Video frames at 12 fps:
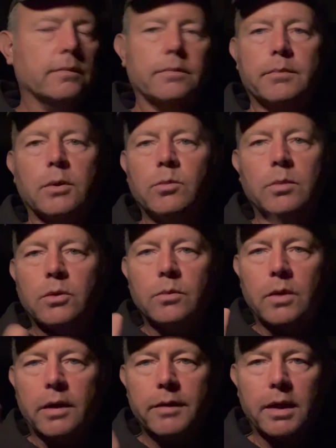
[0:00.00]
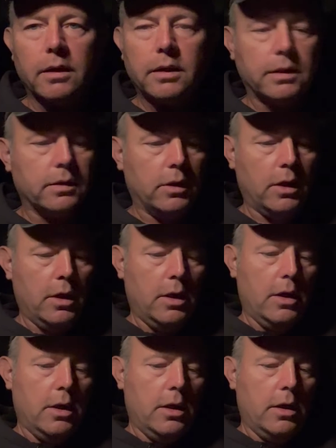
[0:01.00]
boom boom, whatever the hell it is,
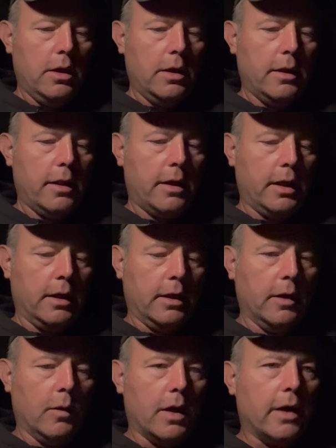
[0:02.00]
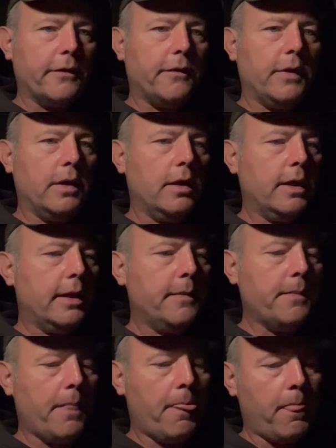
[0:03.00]
thing go off, and we'll